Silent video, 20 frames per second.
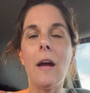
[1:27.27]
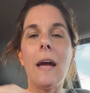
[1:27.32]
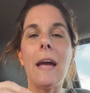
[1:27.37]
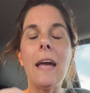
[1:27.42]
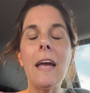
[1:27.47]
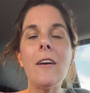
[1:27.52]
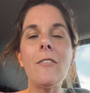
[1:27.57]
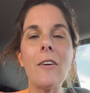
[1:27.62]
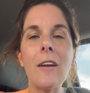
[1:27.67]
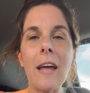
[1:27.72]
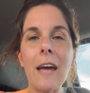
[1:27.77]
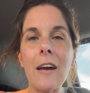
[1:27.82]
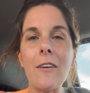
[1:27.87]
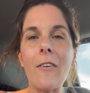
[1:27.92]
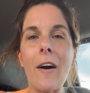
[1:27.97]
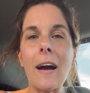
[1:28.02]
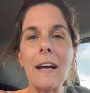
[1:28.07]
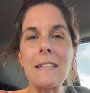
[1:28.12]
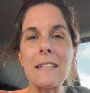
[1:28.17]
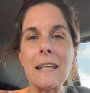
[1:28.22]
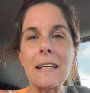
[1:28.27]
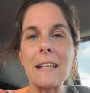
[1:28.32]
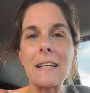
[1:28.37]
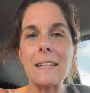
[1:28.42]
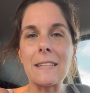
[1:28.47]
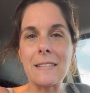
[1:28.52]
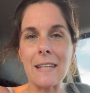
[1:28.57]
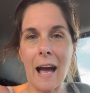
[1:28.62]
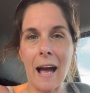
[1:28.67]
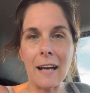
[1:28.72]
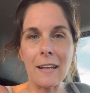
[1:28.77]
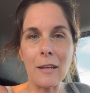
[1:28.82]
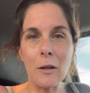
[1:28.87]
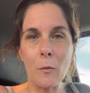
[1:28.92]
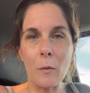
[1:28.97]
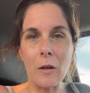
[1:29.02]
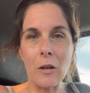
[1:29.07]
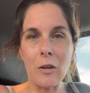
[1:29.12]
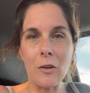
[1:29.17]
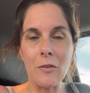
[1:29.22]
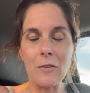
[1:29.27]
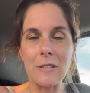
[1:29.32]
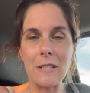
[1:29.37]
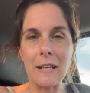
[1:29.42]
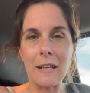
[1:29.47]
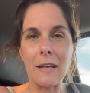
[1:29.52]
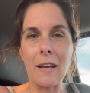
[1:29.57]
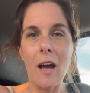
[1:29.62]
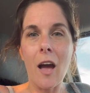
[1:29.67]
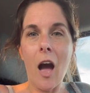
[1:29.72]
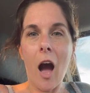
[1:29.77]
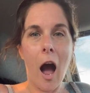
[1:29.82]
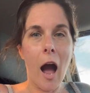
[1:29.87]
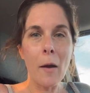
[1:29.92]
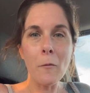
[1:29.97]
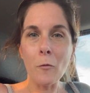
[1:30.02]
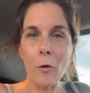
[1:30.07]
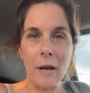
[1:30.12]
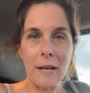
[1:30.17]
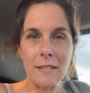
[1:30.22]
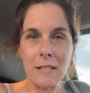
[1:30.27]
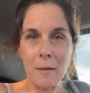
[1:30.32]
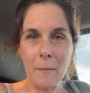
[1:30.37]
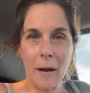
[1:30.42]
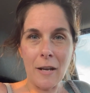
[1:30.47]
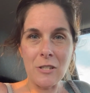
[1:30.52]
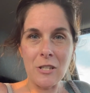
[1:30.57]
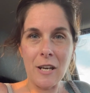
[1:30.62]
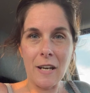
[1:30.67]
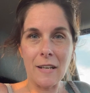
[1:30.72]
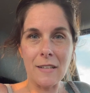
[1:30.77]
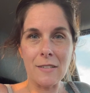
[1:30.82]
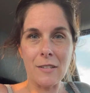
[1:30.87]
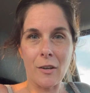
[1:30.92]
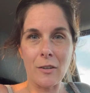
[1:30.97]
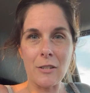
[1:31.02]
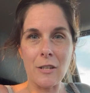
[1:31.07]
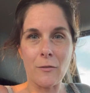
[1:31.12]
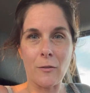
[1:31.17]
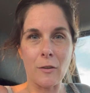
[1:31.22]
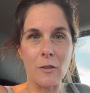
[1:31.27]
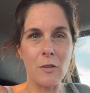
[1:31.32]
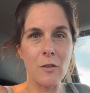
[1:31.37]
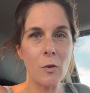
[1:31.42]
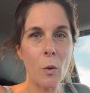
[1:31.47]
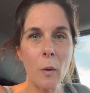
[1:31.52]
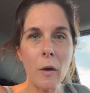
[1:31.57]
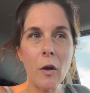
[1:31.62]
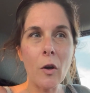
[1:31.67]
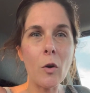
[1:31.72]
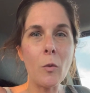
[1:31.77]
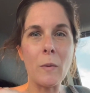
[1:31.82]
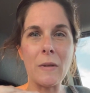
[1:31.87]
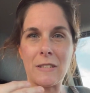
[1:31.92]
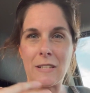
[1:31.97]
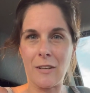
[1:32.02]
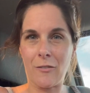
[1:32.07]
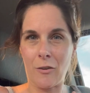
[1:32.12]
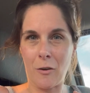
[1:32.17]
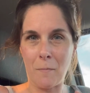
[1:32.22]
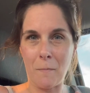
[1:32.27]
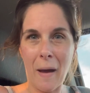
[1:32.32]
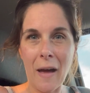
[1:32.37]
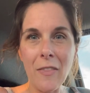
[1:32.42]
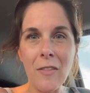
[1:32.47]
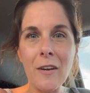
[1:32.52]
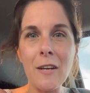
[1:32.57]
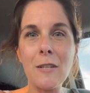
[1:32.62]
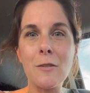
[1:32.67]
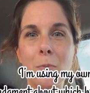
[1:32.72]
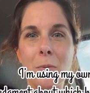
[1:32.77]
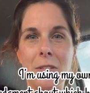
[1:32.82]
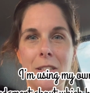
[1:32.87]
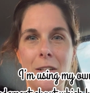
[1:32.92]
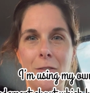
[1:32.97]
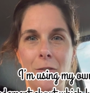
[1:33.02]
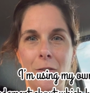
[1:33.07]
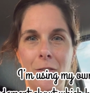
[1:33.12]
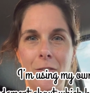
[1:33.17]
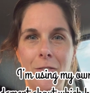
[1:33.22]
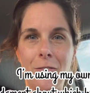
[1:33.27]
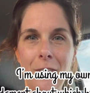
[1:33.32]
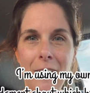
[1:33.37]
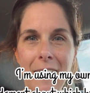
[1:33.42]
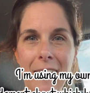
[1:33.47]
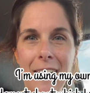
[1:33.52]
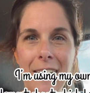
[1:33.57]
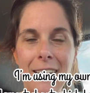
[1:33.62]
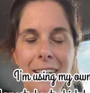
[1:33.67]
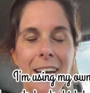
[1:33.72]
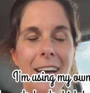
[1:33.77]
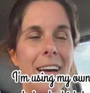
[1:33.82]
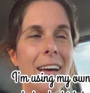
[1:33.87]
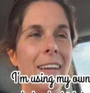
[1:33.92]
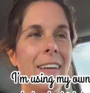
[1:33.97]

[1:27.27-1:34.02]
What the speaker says: Even if I did exactly what you did, I'm raising my chickens on different soil, with different methods, with different feed.